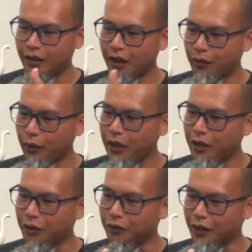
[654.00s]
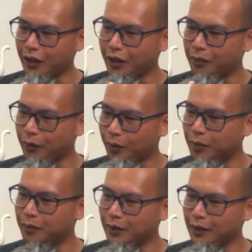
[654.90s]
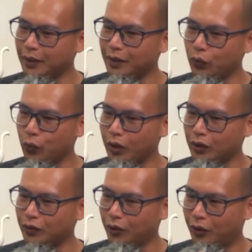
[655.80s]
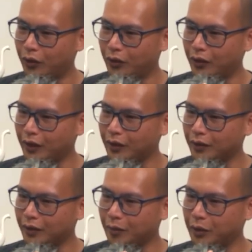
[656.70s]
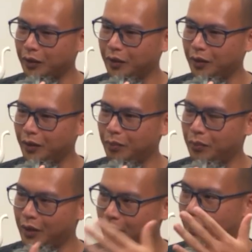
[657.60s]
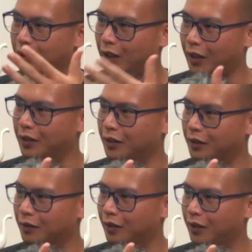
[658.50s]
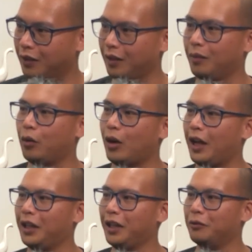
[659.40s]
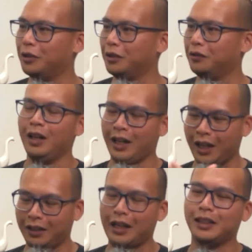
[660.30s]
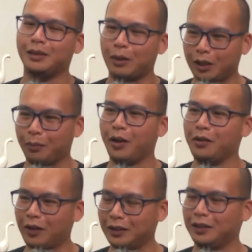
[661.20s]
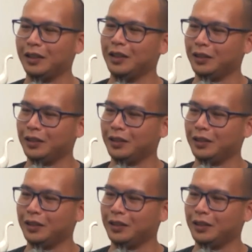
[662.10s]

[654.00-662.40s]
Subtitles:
that way of thinking probably works for like some of the bigger clients, right? They're more high net worth. They can test multiple advisors at the